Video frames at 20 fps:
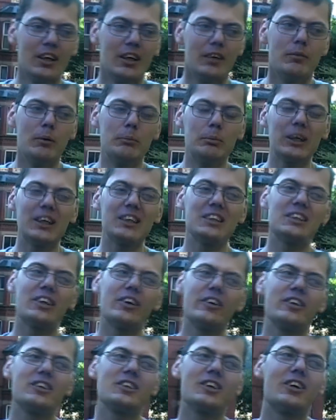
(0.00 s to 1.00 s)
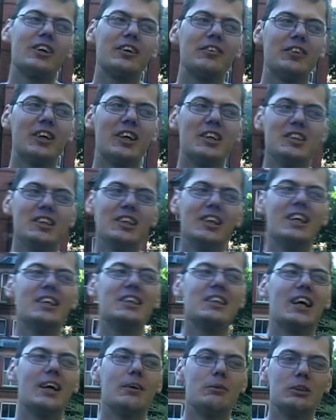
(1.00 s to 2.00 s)
The biggest selling song of
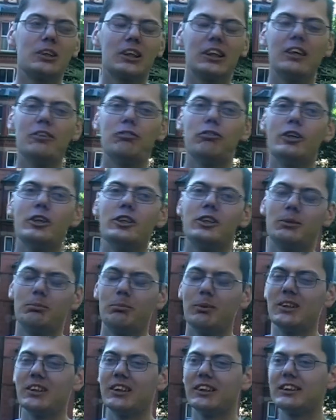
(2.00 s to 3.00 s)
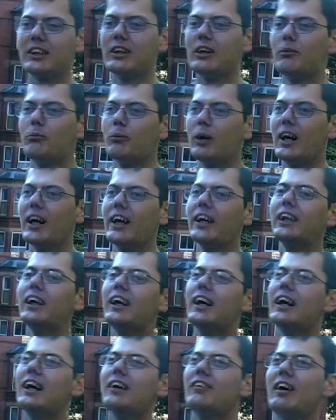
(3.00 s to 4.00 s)
1988 was Cliff Richard, Mistletoe and Wine.
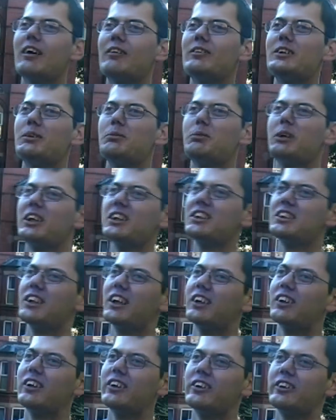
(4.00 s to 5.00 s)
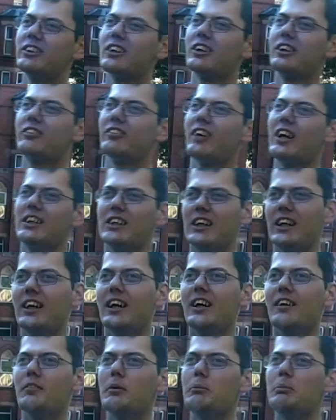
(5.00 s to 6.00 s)
That was the biggest selling song of that year.
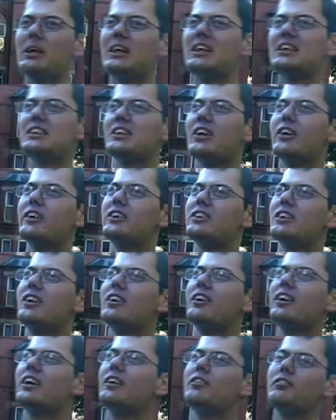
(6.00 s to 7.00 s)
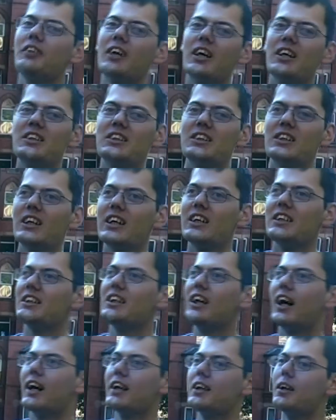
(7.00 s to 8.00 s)
The biggest selling song of
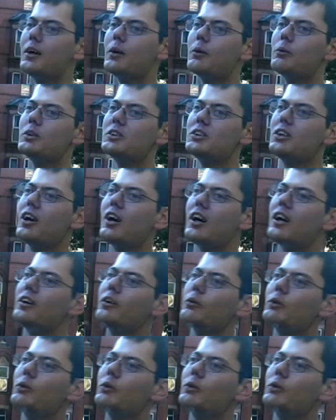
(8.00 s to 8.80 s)
1989 was not,